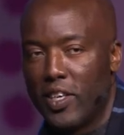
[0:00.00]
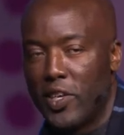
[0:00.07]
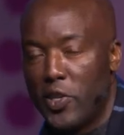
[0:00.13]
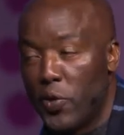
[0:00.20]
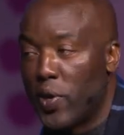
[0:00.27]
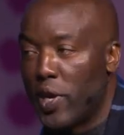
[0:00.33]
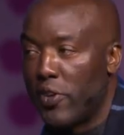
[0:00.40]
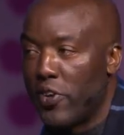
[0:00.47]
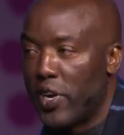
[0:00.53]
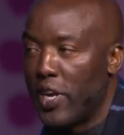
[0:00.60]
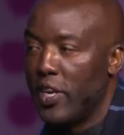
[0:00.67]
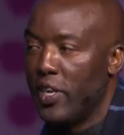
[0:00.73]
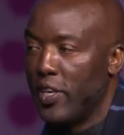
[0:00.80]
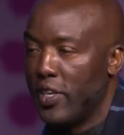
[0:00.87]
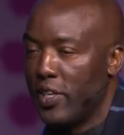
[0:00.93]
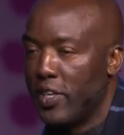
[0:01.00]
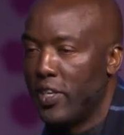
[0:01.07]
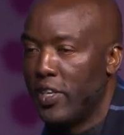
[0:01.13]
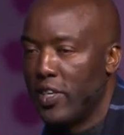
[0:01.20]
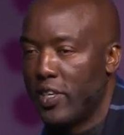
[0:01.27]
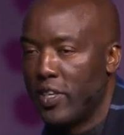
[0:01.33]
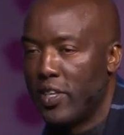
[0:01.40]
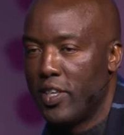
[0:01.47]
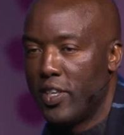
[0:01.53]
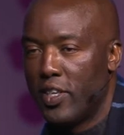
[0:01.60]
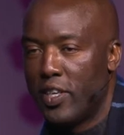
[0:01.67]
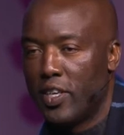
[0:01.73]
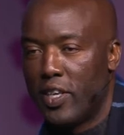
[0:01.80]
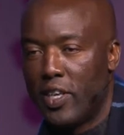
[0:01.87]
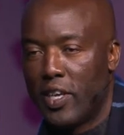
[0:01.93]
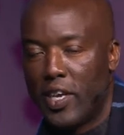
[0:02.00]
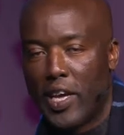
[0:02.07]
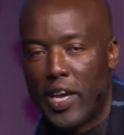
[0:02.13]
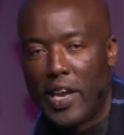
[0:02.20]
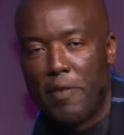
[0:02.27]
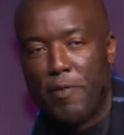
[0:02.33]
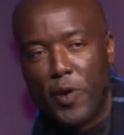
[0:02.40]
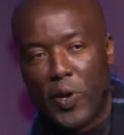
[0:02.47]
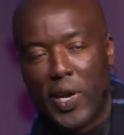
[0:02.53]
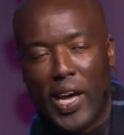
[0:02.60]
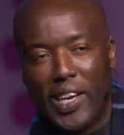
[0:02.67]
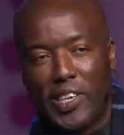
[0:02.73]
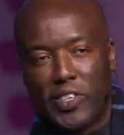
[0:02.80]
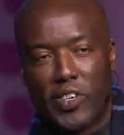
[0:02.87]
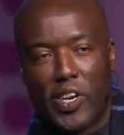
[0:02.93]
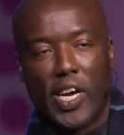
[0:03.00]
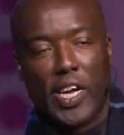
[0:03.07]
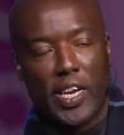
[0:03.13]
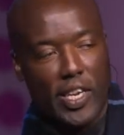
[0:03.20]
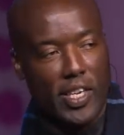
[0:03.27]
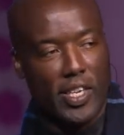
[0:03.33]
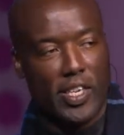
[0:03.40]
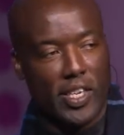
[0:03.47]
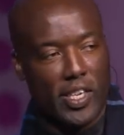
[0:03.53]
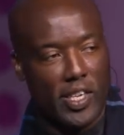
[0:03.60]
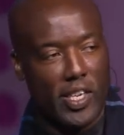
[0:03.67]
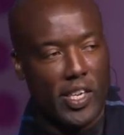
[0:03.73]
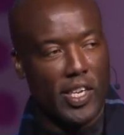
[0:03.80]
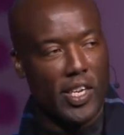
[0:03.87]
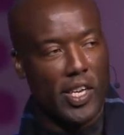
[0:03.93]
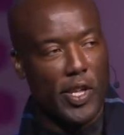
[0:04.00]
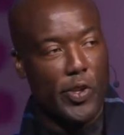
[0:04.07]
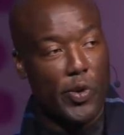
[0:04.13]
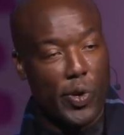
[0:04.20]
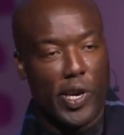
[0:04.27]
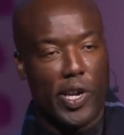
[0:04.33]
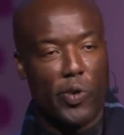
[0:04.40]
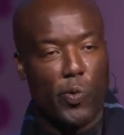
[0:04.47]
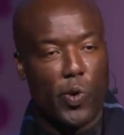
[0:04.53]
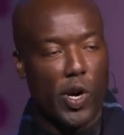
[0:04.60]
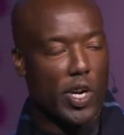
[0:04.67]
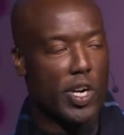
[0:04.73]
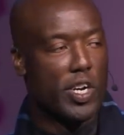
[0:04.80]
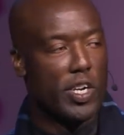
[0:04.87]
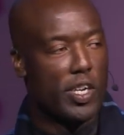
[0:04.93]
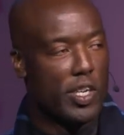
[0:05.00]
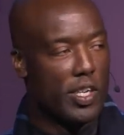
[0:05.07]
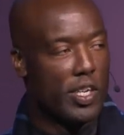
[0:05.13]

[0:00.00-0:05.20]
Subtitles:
you can run. And if you can't run, you can walk.